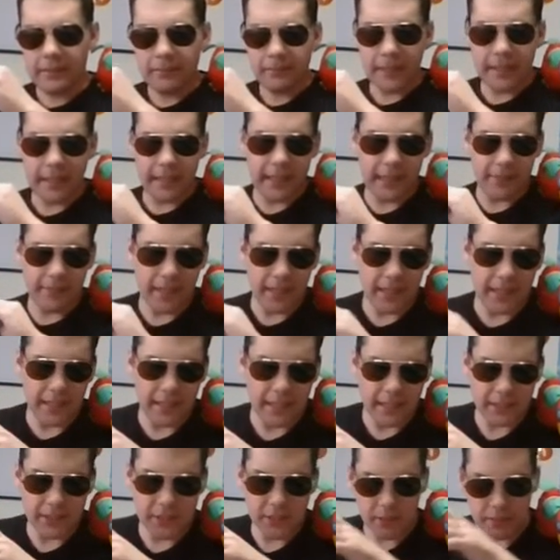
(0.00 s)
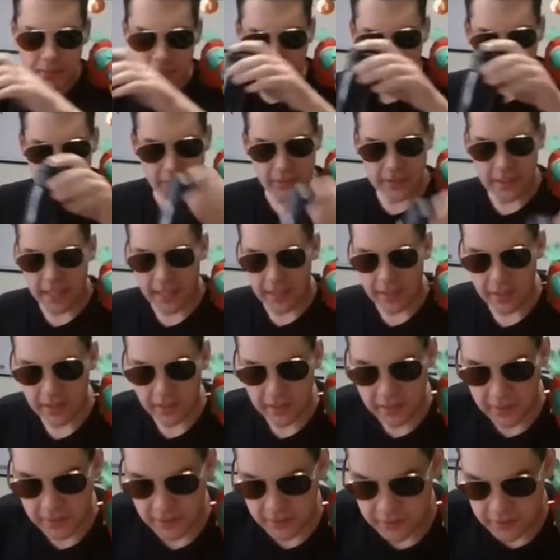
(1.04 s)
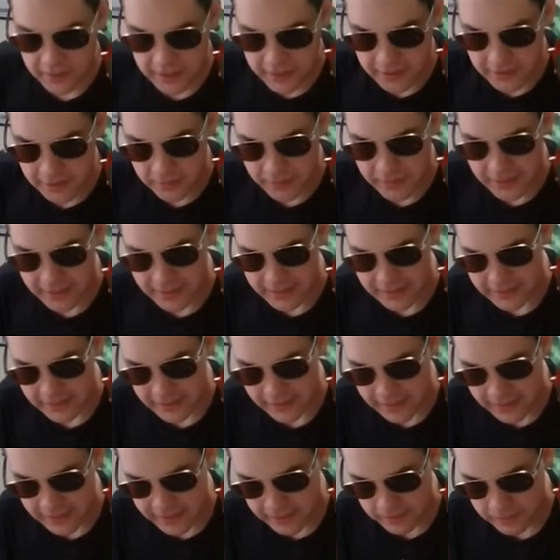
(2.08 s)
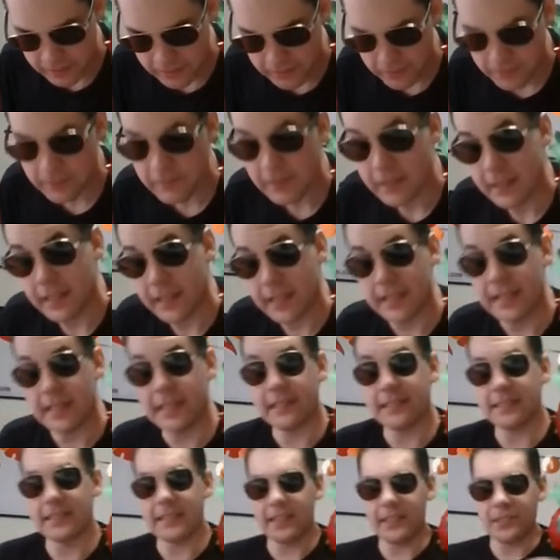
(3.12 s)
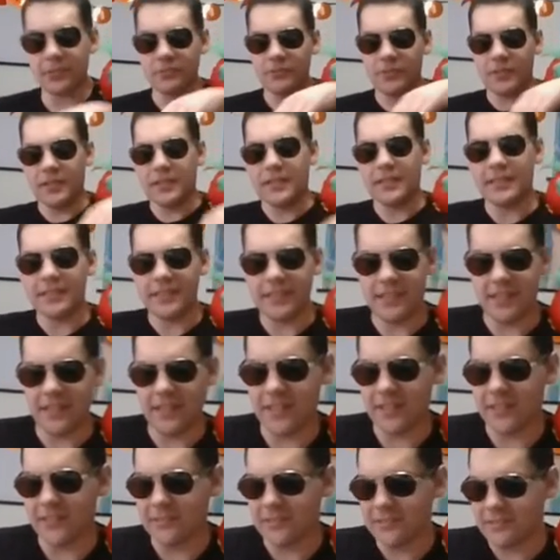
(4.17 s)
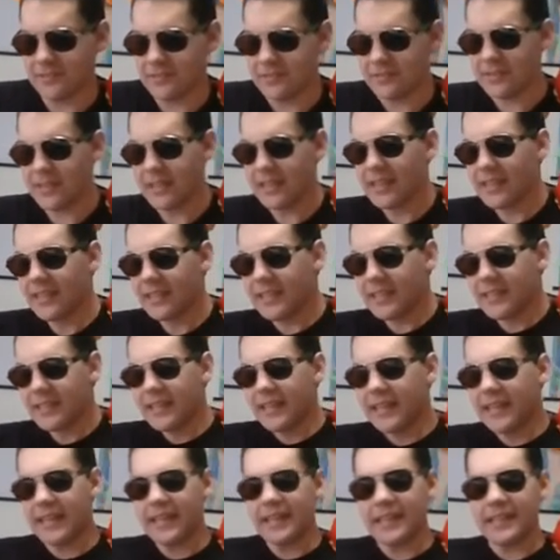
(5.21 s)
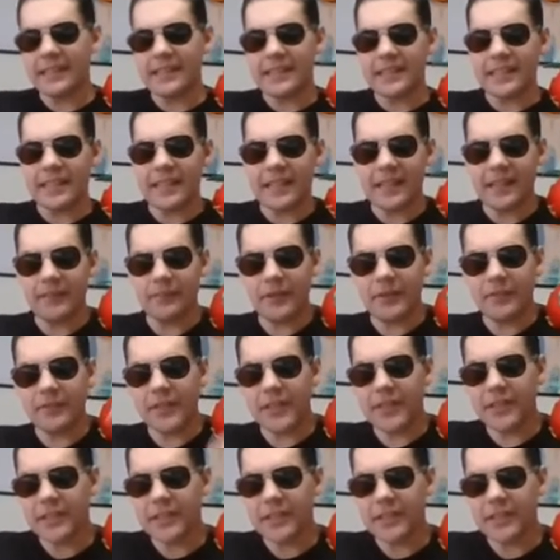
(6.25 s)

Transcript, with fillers: Being I'm not a, a super huge alcohol drinker because like it is a drug, you know. And it can be very